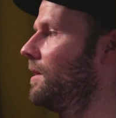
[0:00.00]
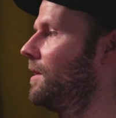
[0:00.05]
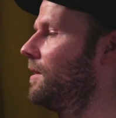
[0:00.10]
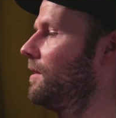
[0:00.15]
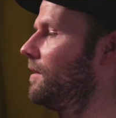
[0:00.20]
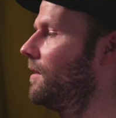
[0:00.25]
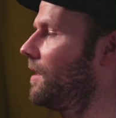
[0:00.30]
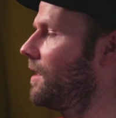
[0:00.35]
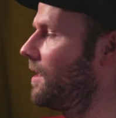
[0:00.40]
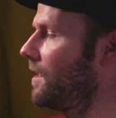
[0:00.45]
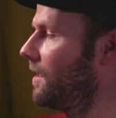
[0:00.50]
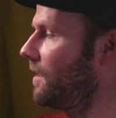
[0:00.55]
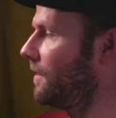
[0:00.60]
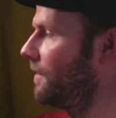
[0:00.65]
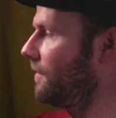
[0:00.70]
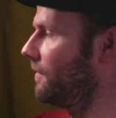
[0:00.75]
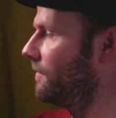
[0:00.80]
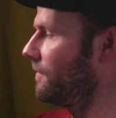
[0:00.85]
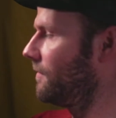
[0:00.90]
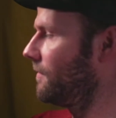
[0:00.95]

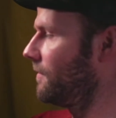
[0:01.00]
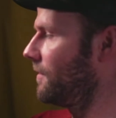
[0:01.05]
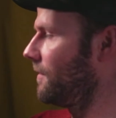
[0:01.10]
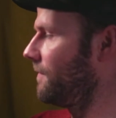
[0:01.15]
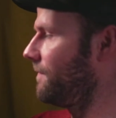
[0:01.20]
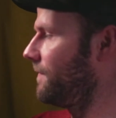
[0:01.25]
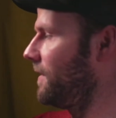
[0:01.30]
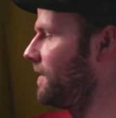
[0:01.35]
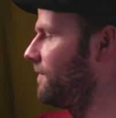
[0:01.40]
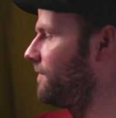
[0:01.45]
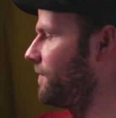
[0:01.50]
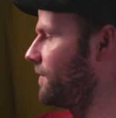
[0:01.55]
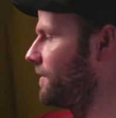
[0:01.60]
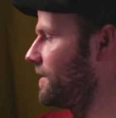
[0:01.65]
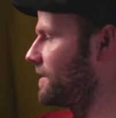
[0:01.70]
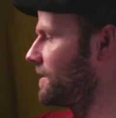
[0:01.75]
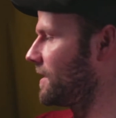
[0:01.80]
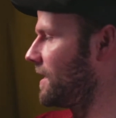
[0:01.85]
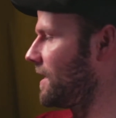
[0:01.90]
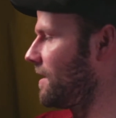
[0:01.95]
The feed for
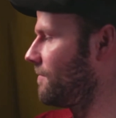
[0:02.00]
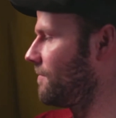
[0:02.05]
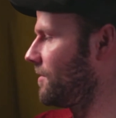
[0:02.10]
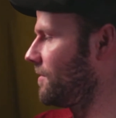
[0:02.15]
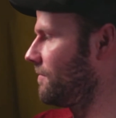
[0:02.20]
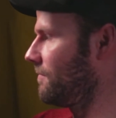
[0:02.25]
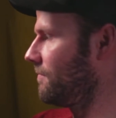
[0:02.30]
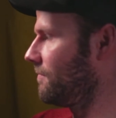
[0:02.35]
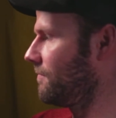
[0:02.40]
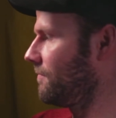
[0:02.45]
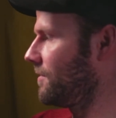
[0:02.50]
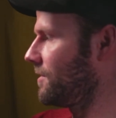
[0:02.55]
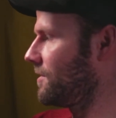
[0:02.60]
this camera, which